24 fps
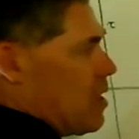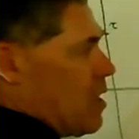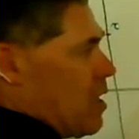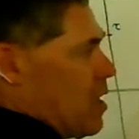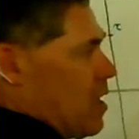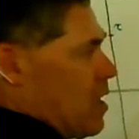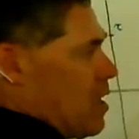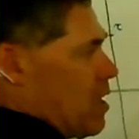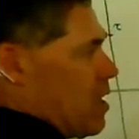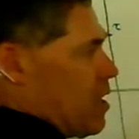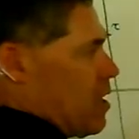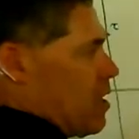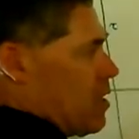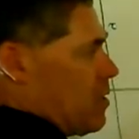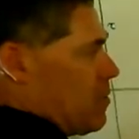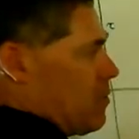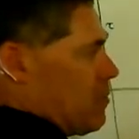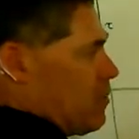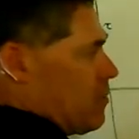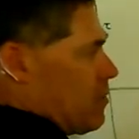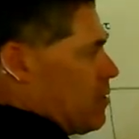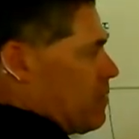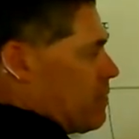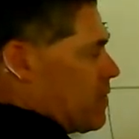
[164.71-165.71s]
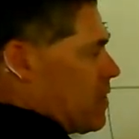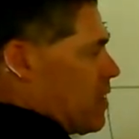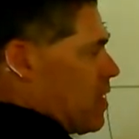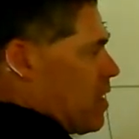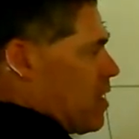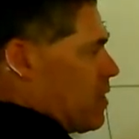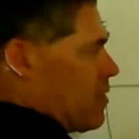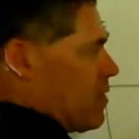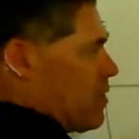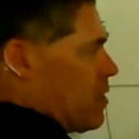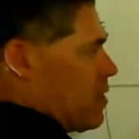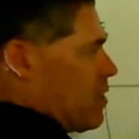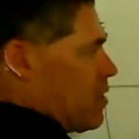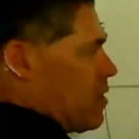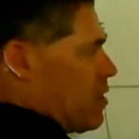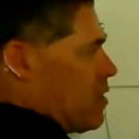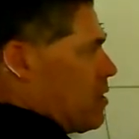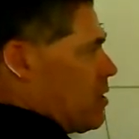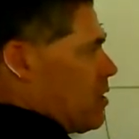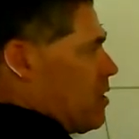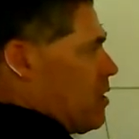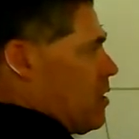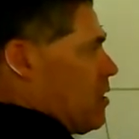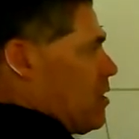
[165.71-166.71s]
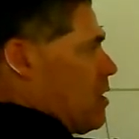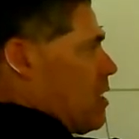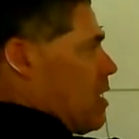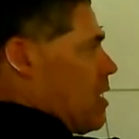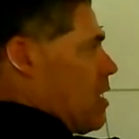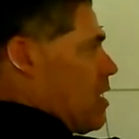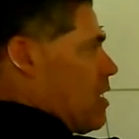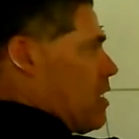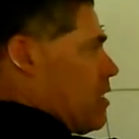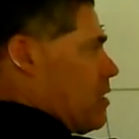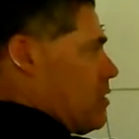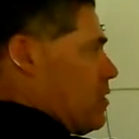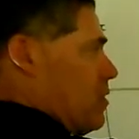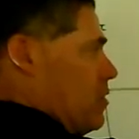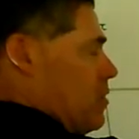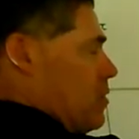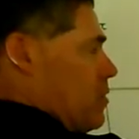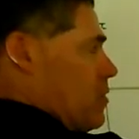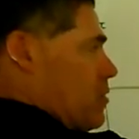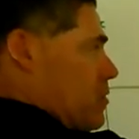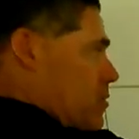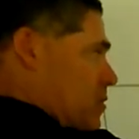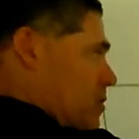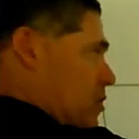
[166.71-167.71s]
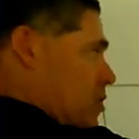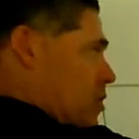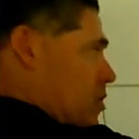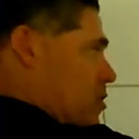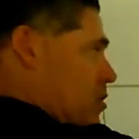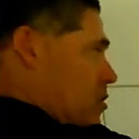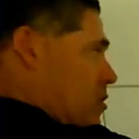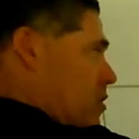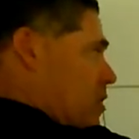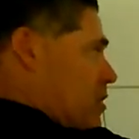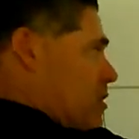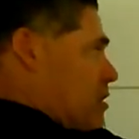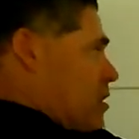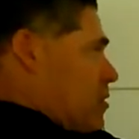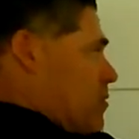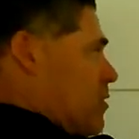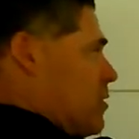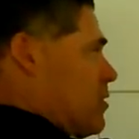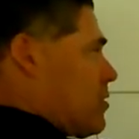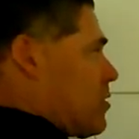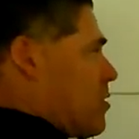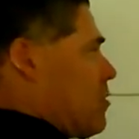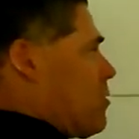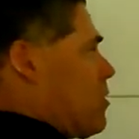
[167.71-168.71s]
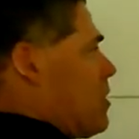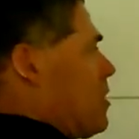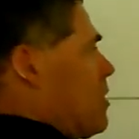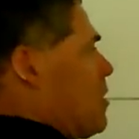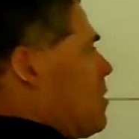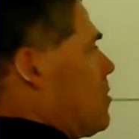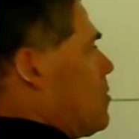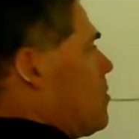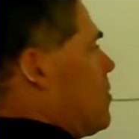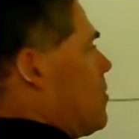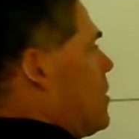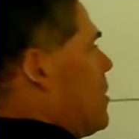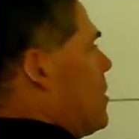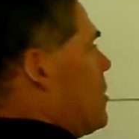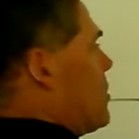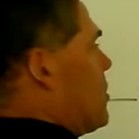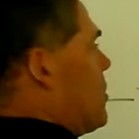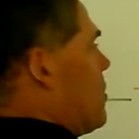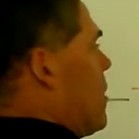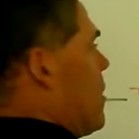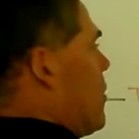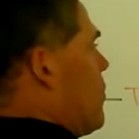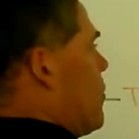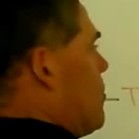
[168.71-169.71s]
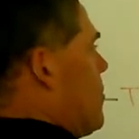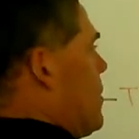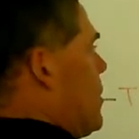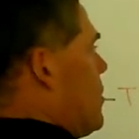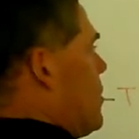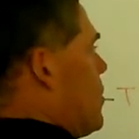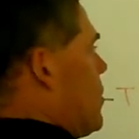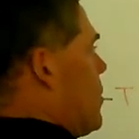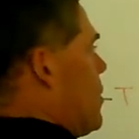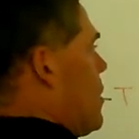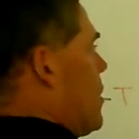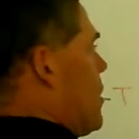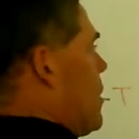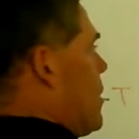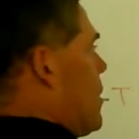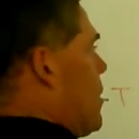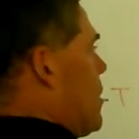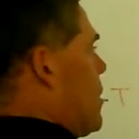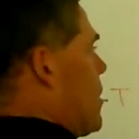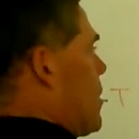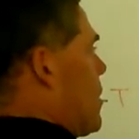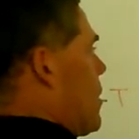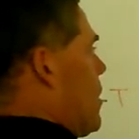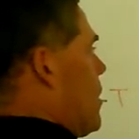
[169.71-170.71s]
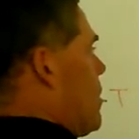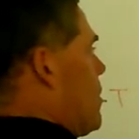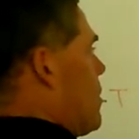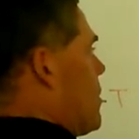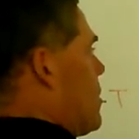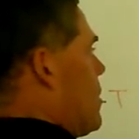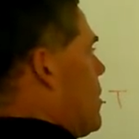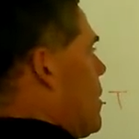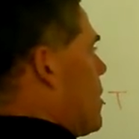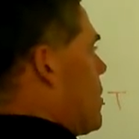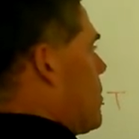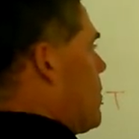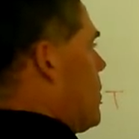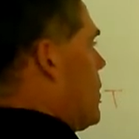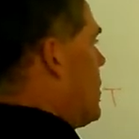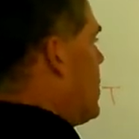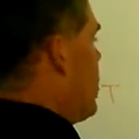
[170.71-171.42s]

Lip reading: and we've got then a shear stress that wants to go the other way, so that would be tau in a counterclockwise